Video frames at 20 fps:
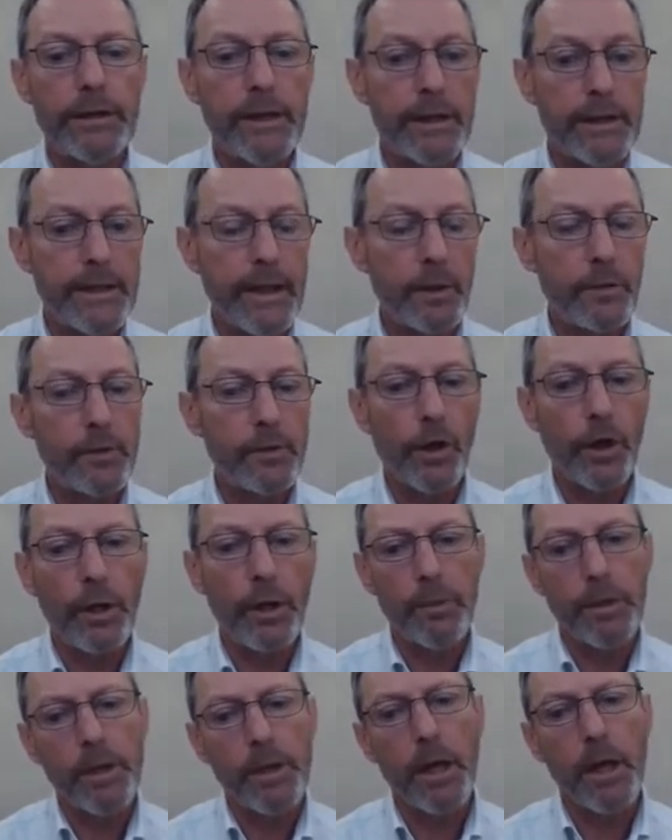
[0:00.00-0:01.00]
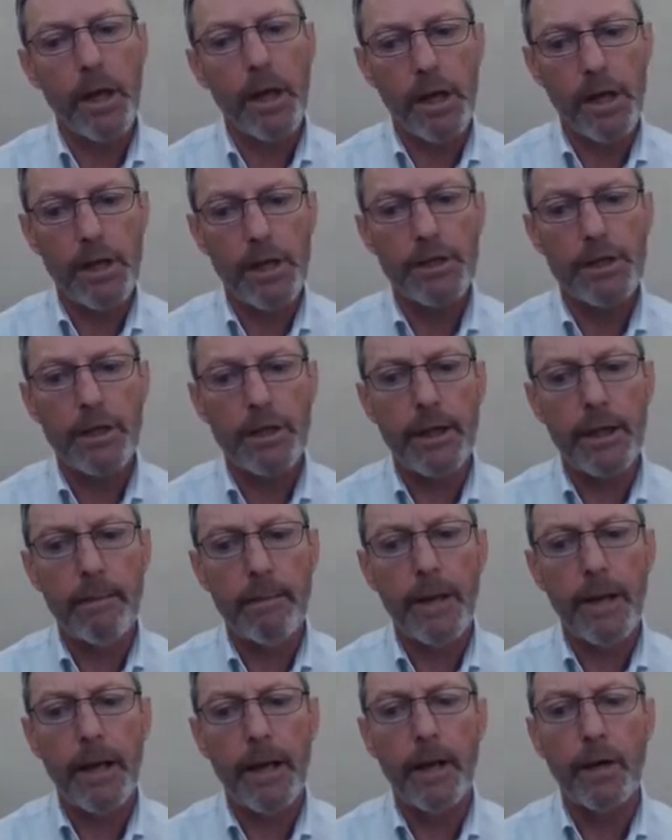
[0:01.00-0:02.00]
detailed document, largely
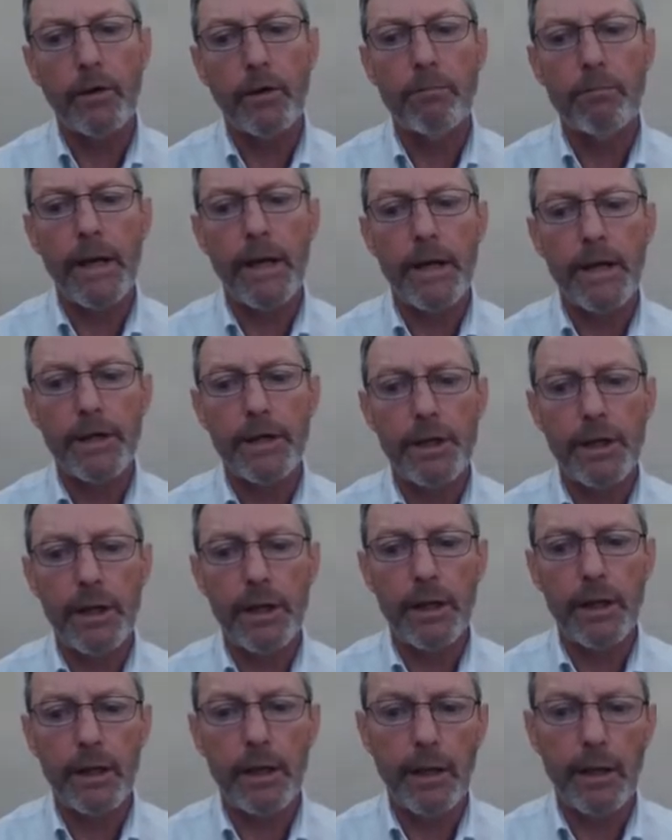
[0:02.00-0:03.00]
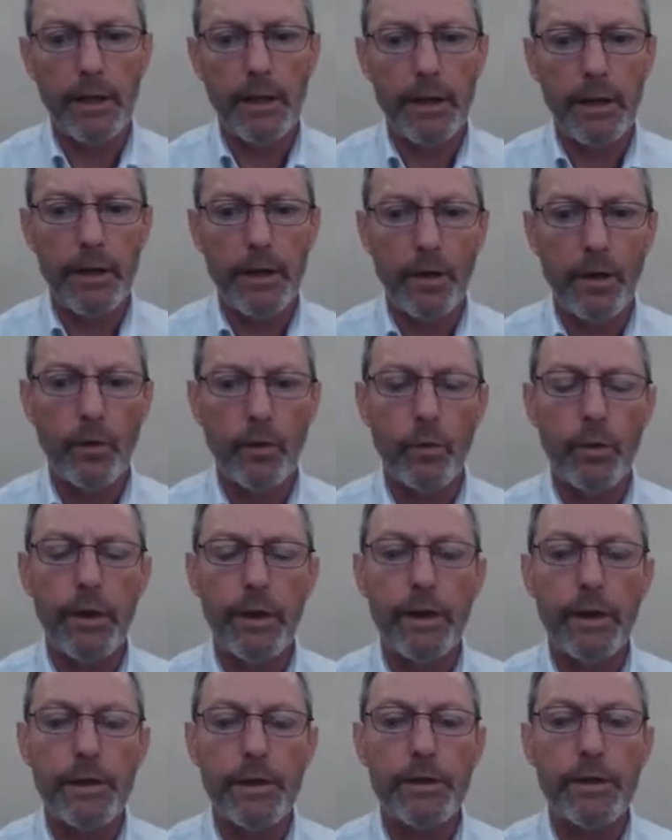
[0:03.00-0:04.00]
about managing uh,
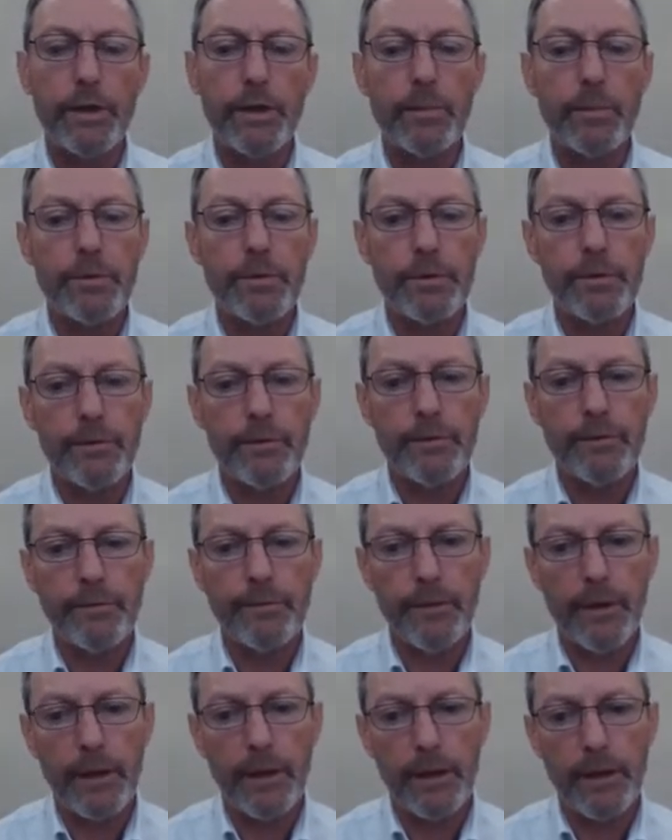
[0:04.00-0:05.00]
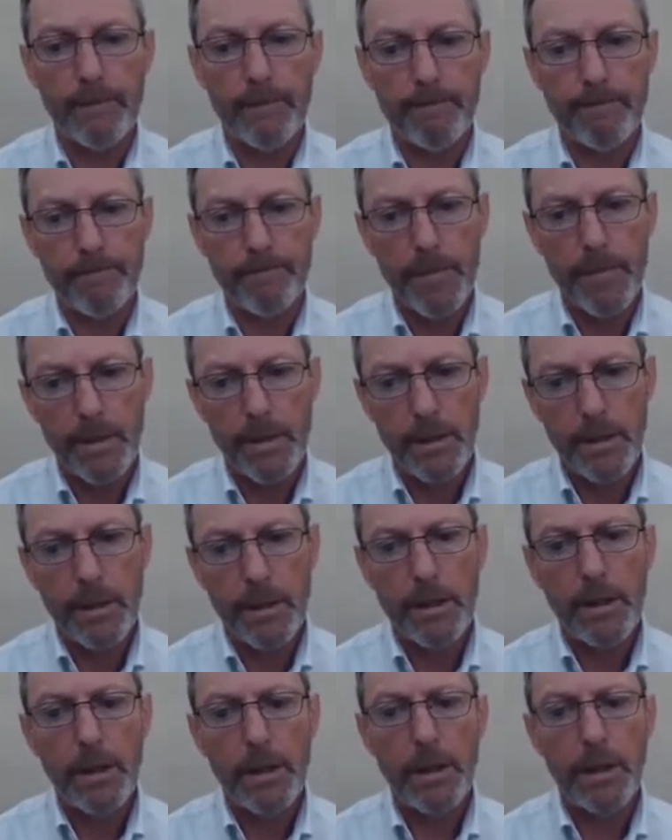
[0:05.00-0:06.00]
knotweed in terms of um,
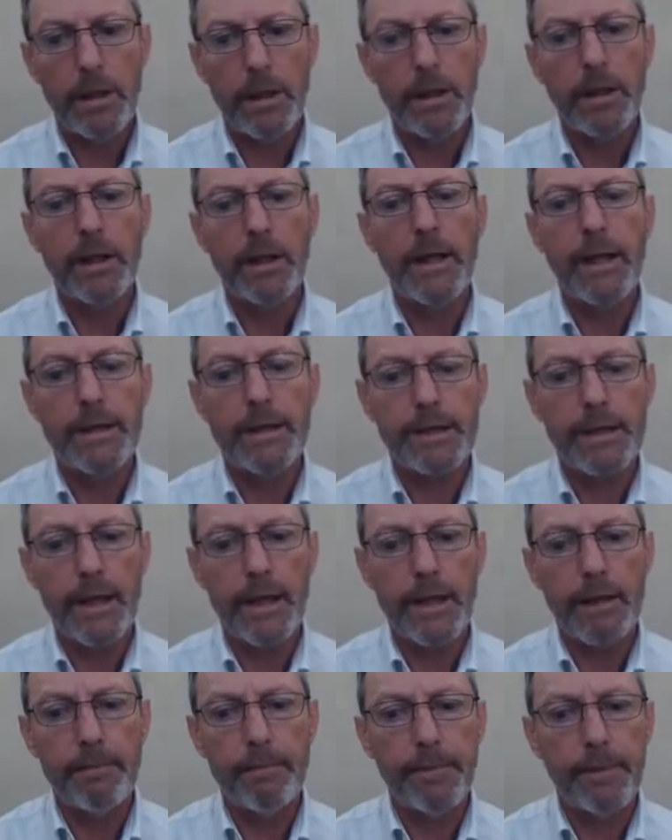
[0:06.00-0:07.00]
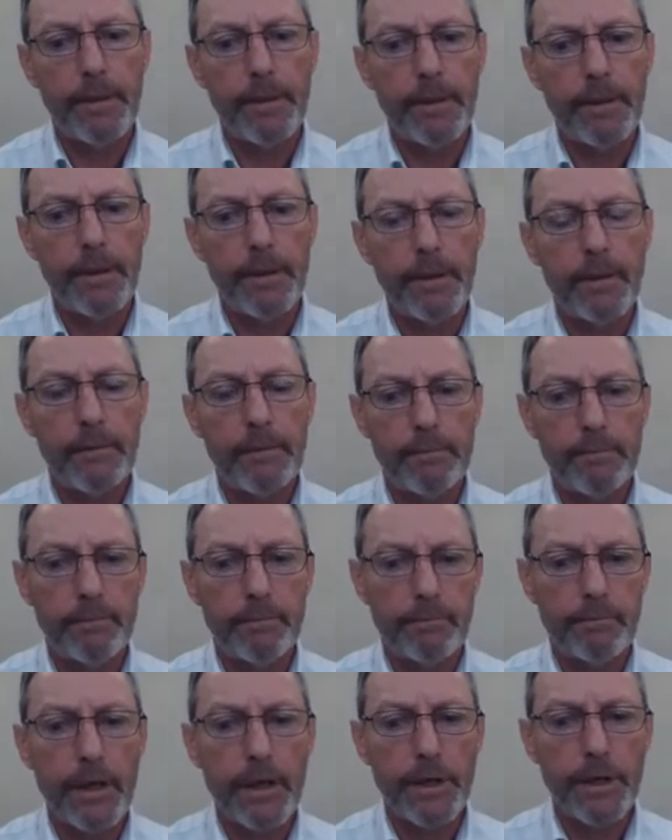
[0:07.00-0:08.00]
uh, landscape uh,
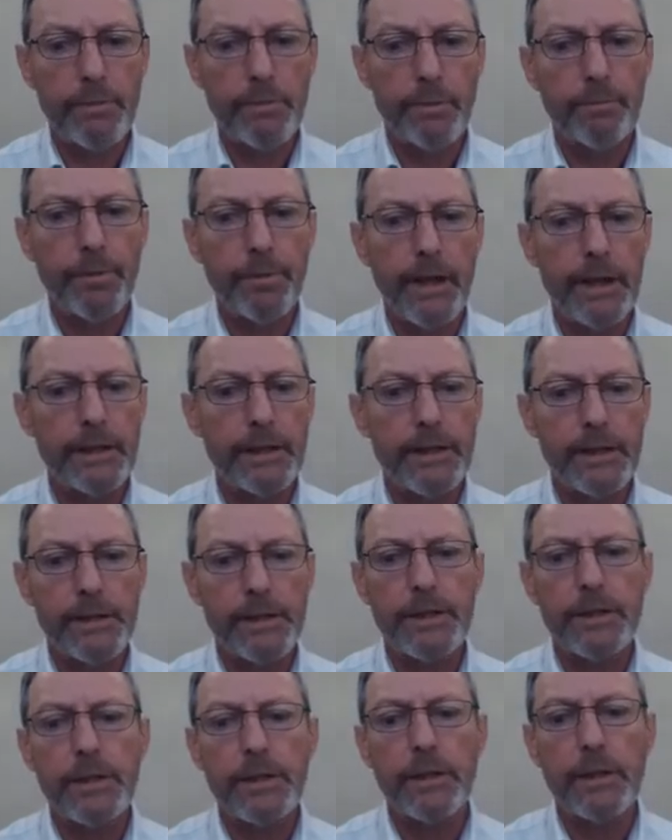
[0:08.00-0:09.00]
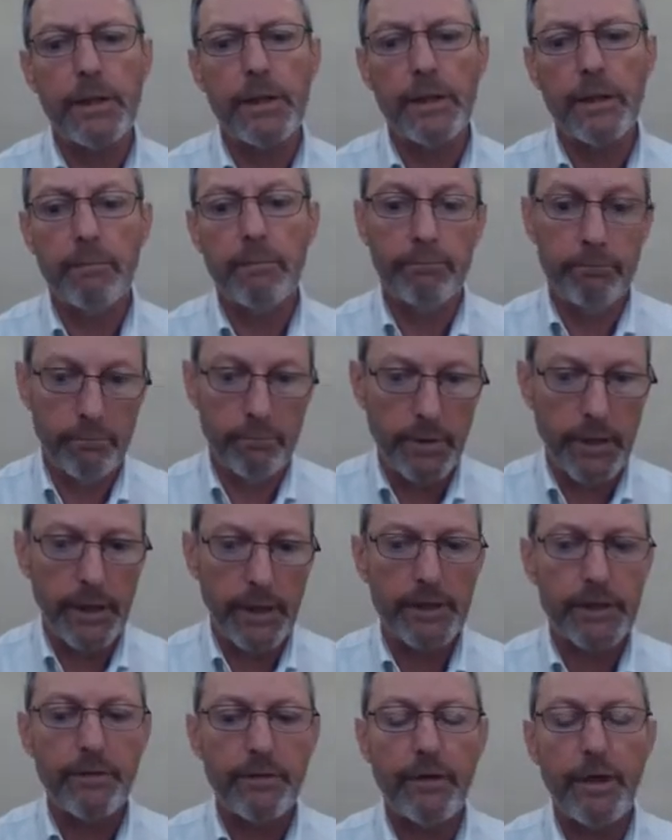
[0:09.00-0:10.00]
management practice, uh,
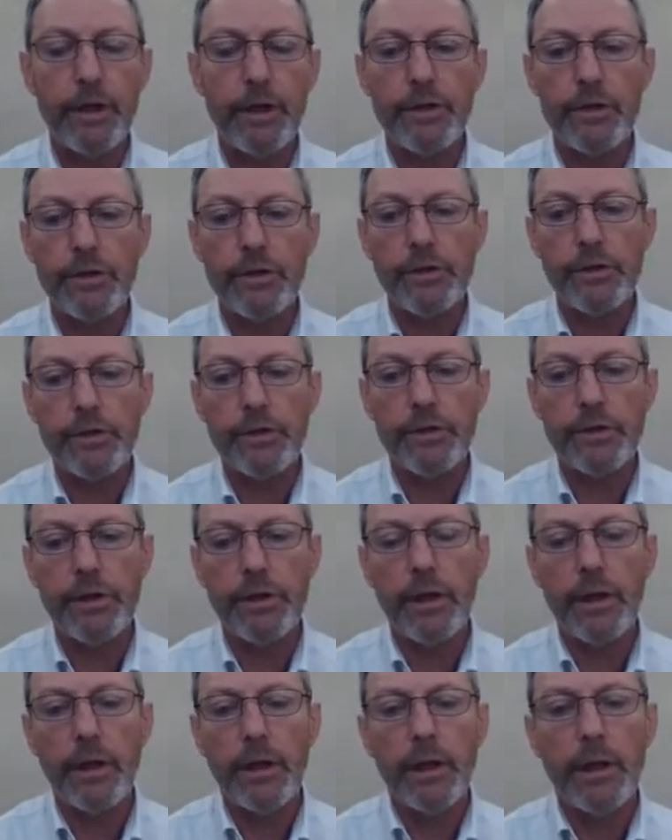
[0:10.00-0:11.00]
excavations